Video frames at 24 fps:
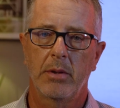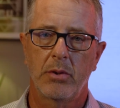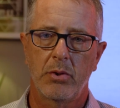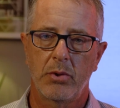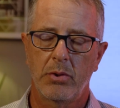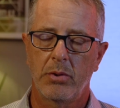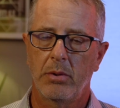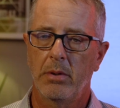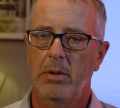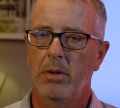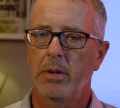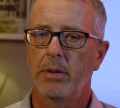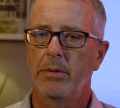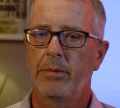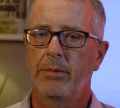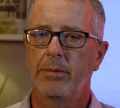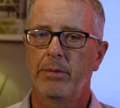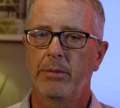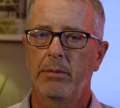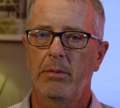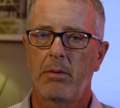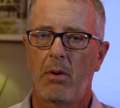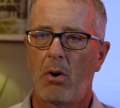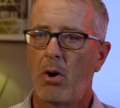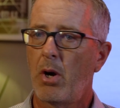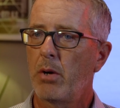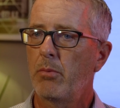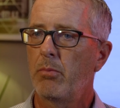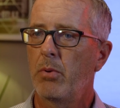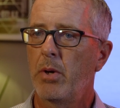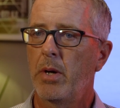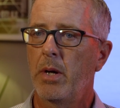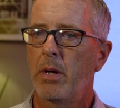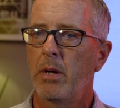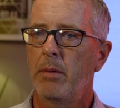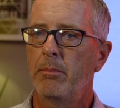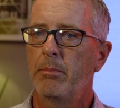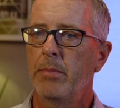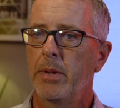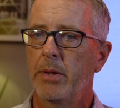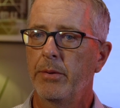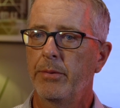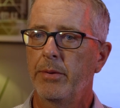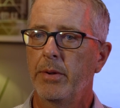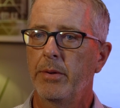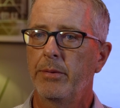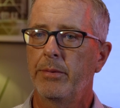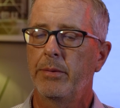insurance and hardware
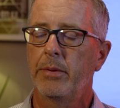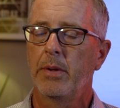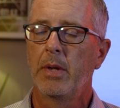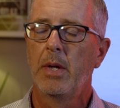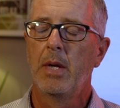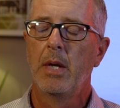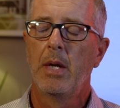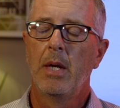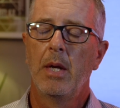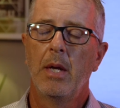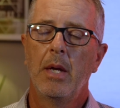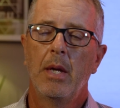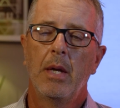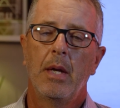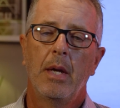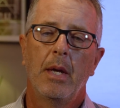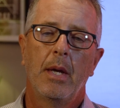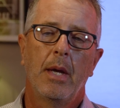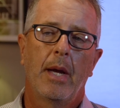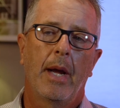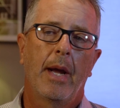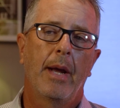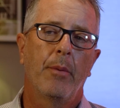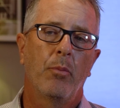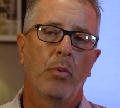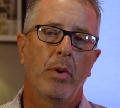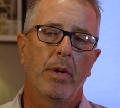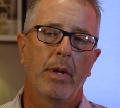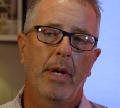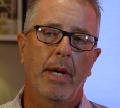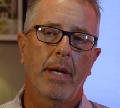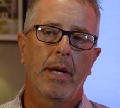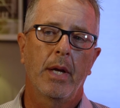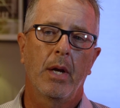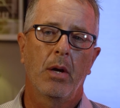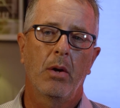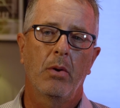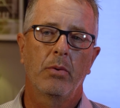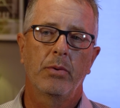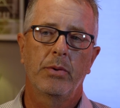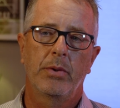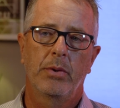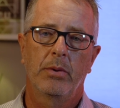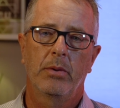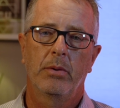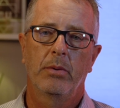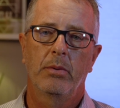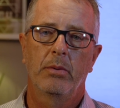business. And when they go
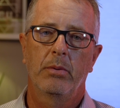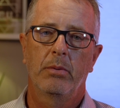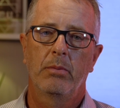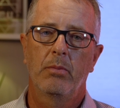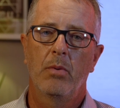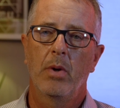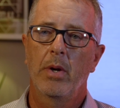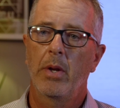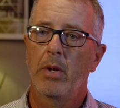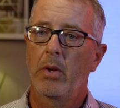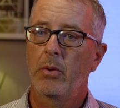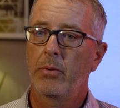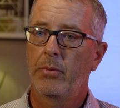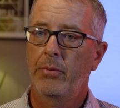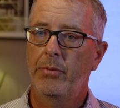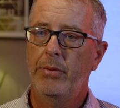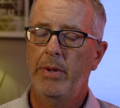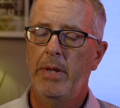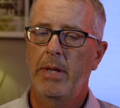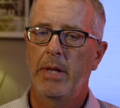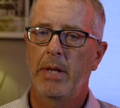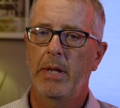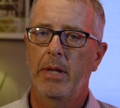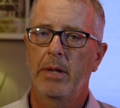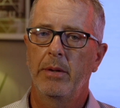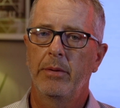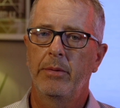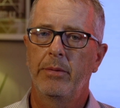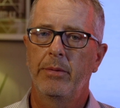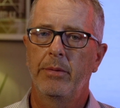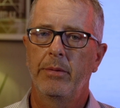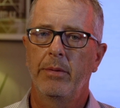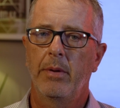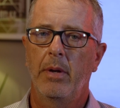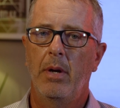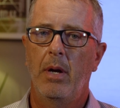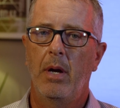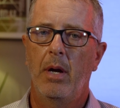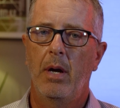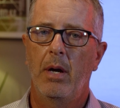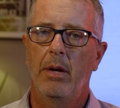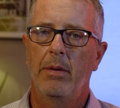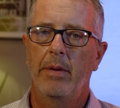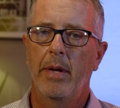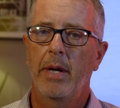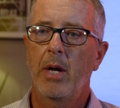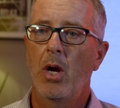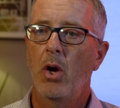to one of those cities,
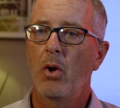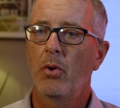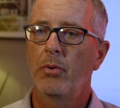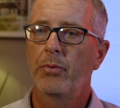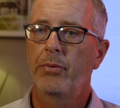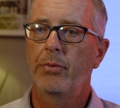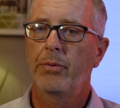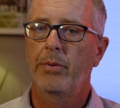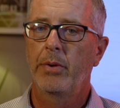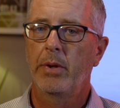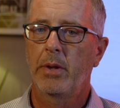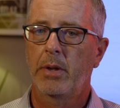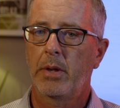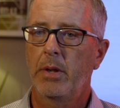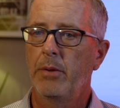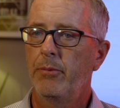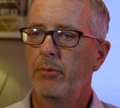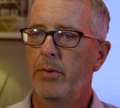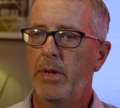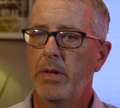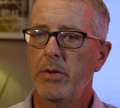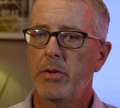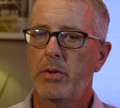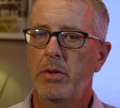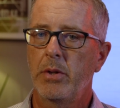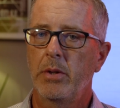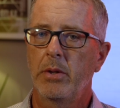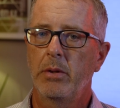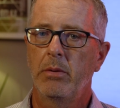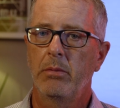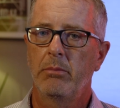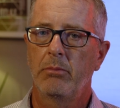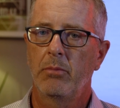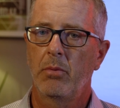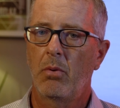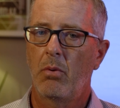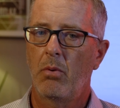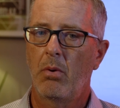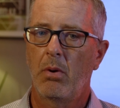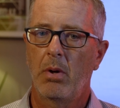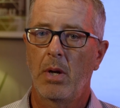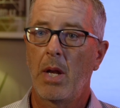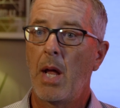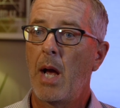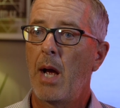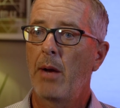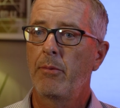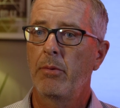they host a convention or
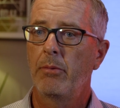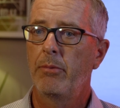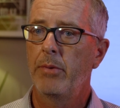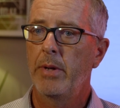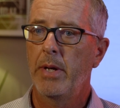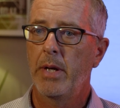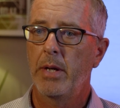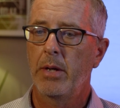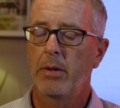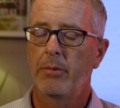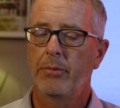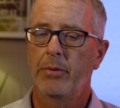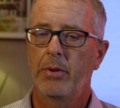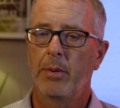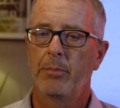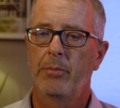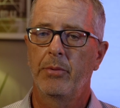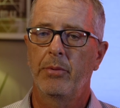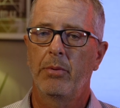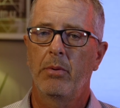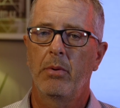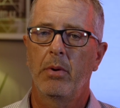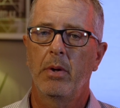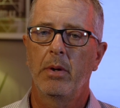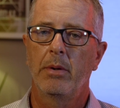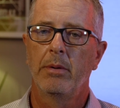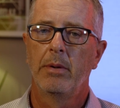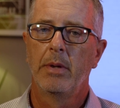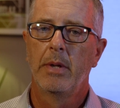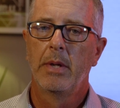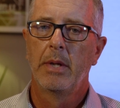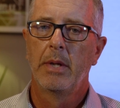a live event of some sort.